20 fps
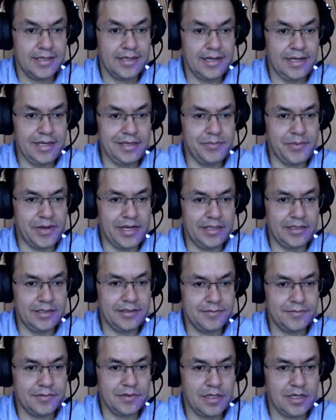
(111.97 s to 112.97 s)
like mine.
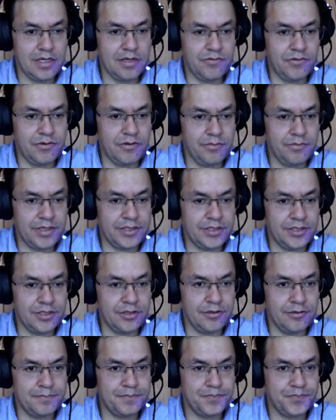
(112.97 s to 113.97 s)
I'm from
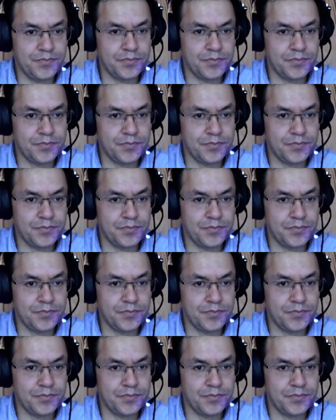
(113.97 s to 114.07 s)
Mexico.